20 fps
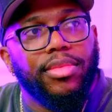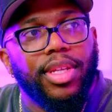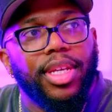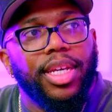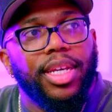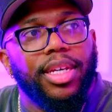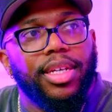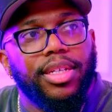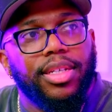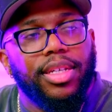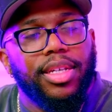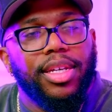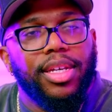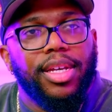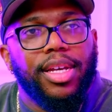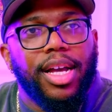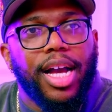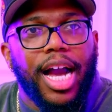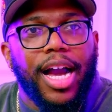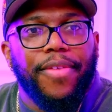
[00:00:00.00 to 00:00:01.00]
Yeah.
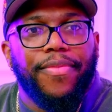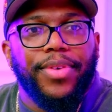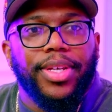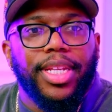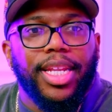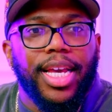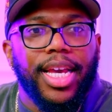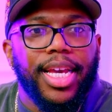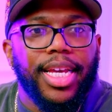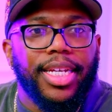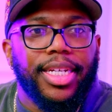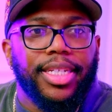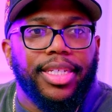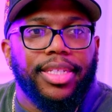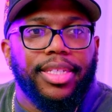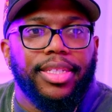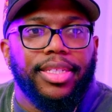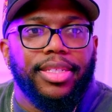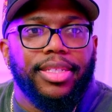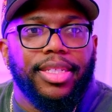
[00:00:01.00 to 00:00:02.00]
I feel like
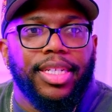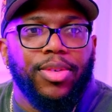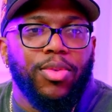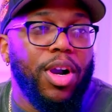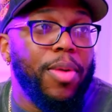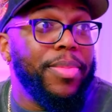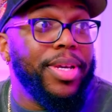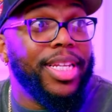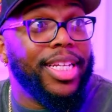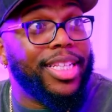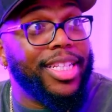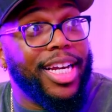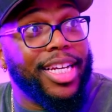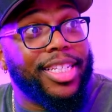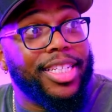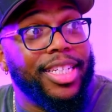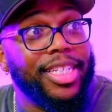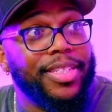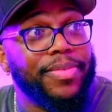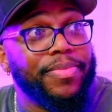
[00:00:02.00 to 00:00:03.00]
it won't be
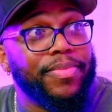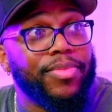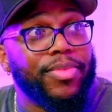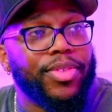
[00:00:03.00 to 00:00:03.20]
neglected,